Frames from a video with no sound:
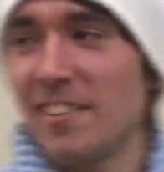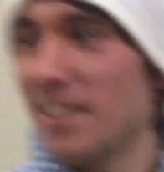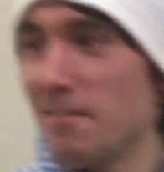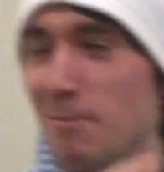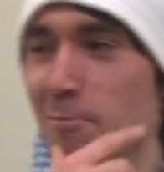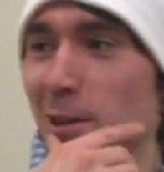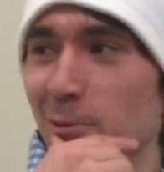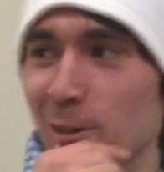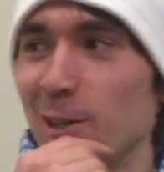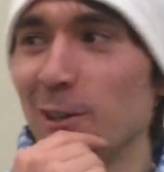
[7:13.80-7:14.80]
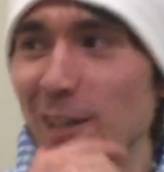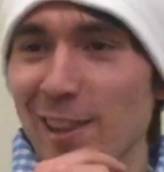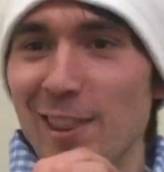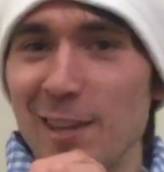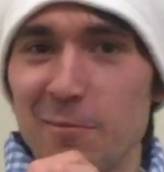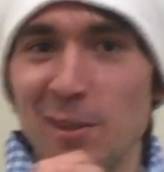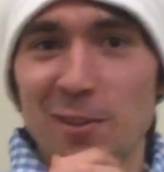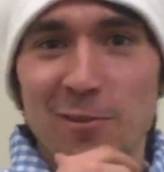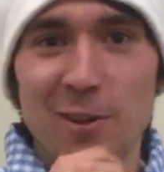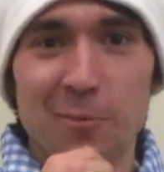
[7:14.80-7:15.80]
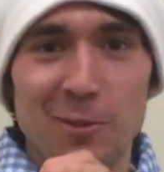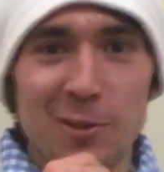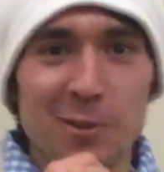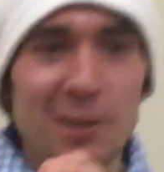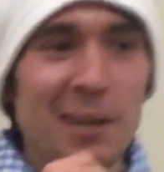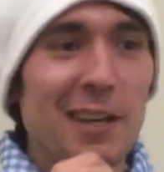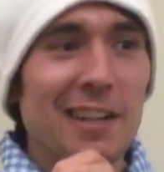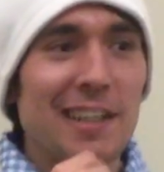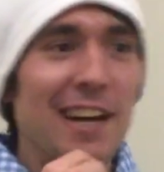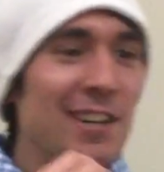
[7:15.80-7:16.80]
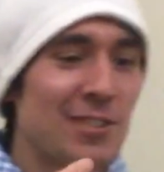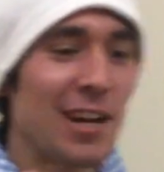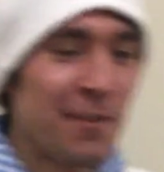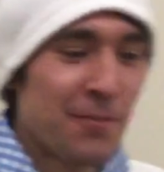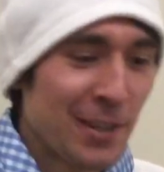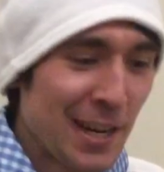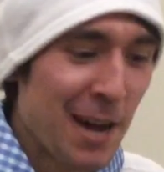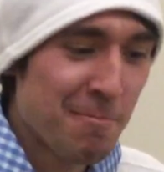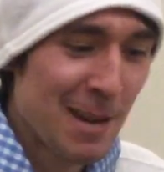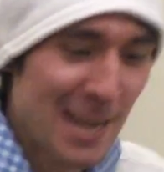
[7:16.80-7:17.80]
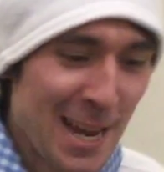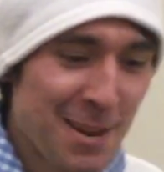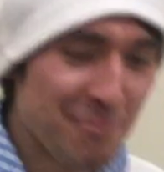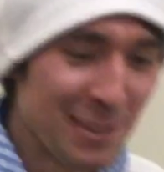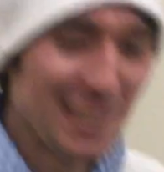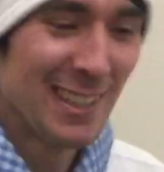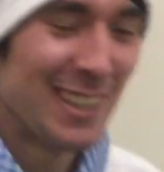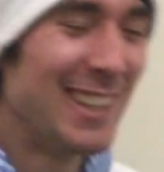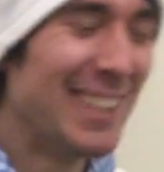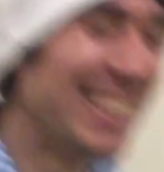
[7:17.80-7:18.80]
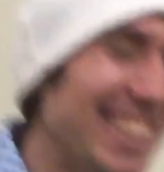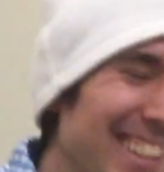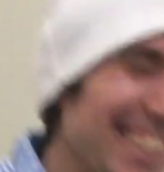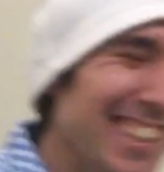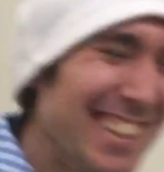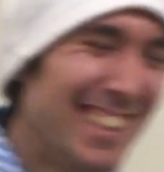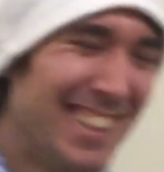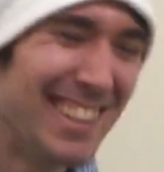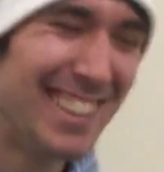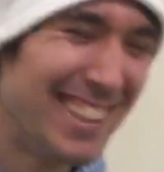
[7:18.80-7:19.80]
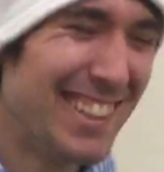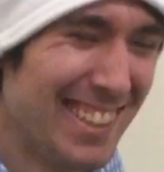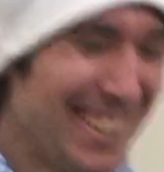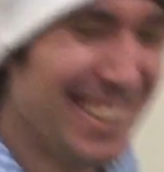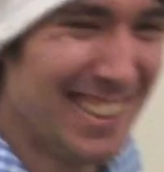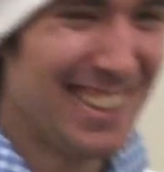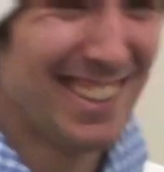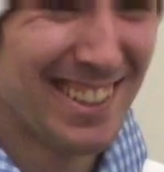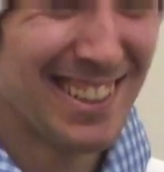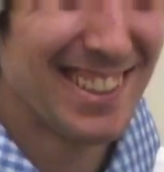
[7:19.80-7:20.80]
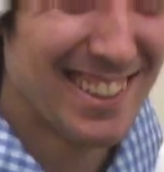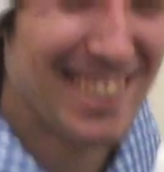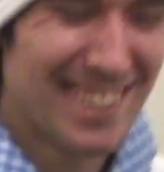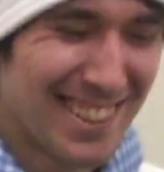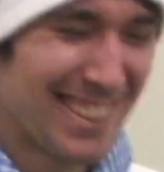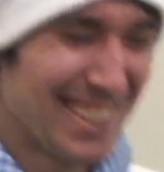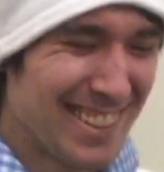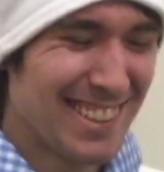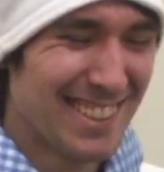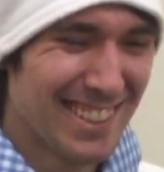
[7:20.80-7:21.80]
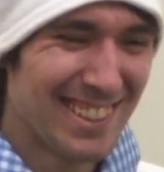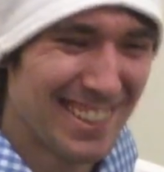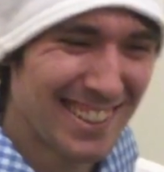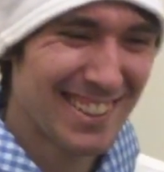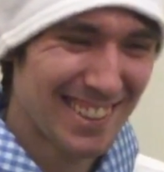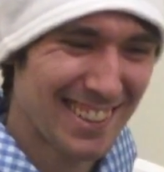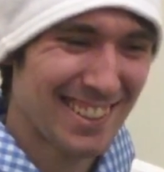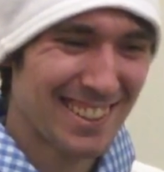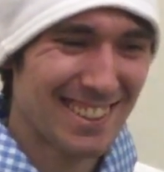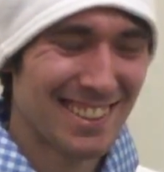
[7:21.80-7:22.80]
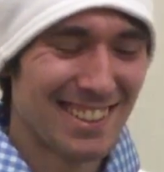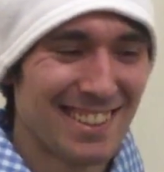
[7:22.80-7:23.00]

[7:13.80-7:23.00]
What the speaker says: That seemed to be a recurring theme in the film too. Gosh, I forgot my name. I forgot your name. No. What was your name?